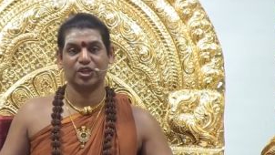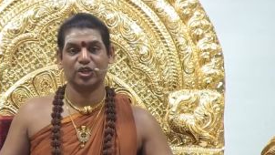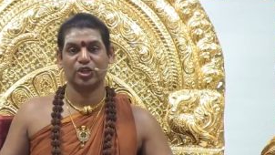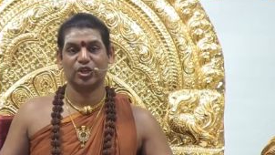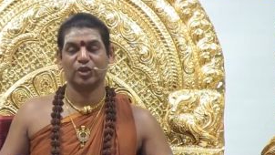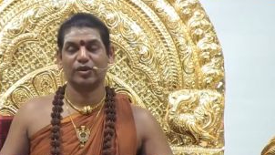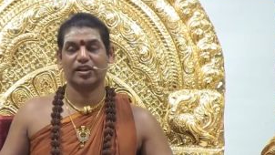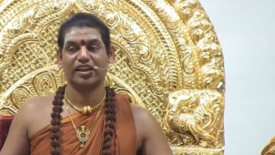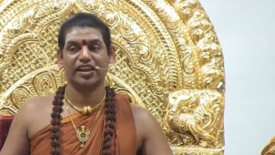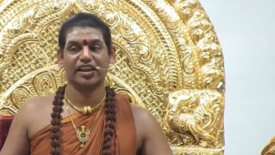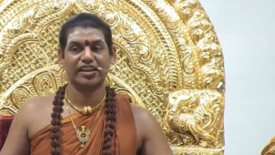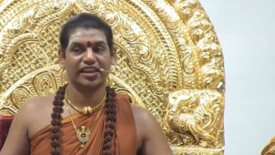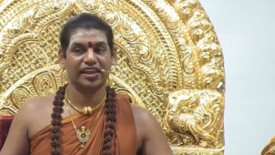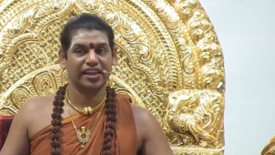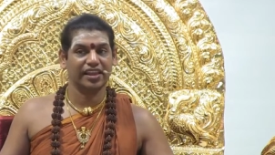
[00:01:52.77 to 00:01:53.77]
your
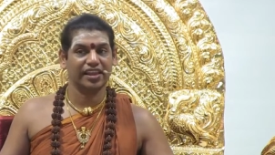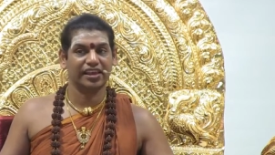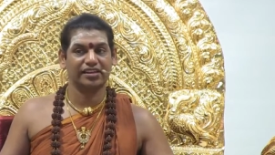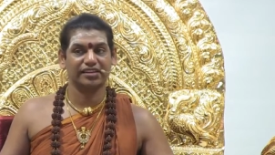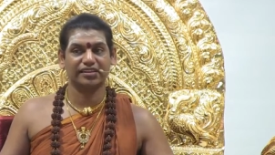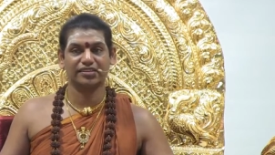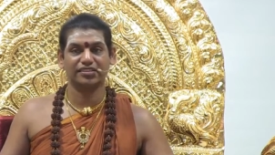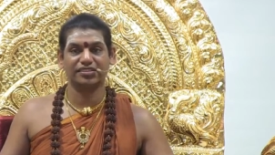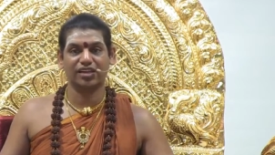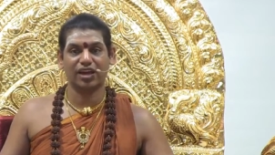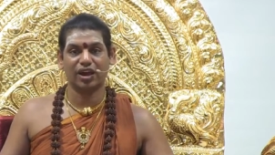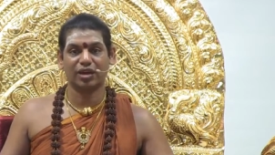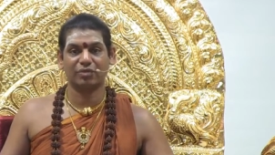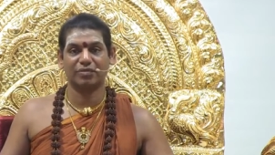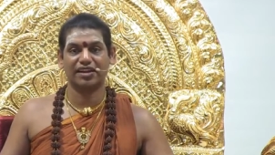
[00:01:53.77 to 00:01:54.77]
innate
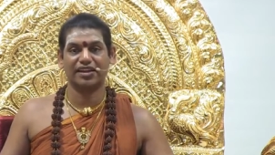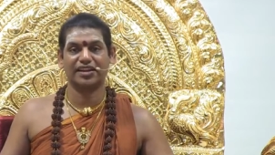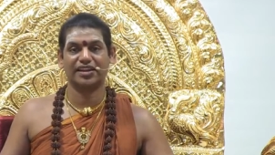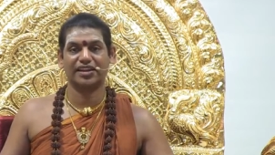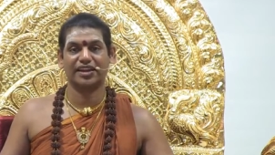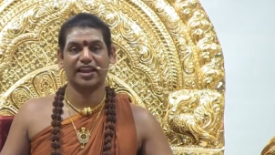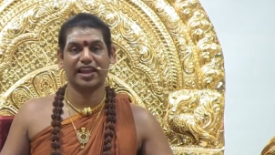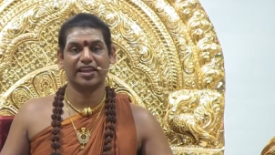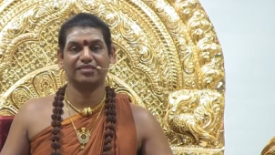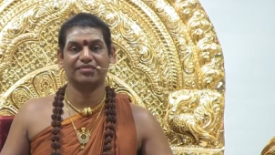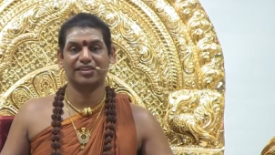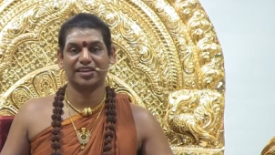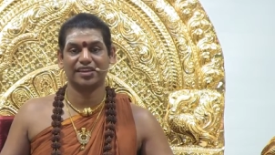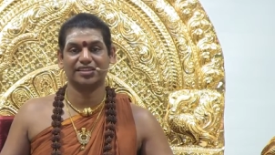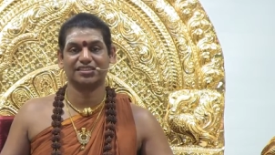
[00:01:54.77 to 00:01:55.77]
dormant life
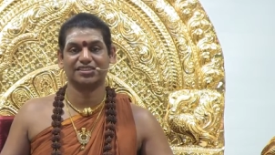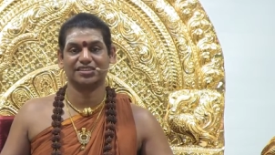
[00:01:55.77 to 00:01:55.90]
energy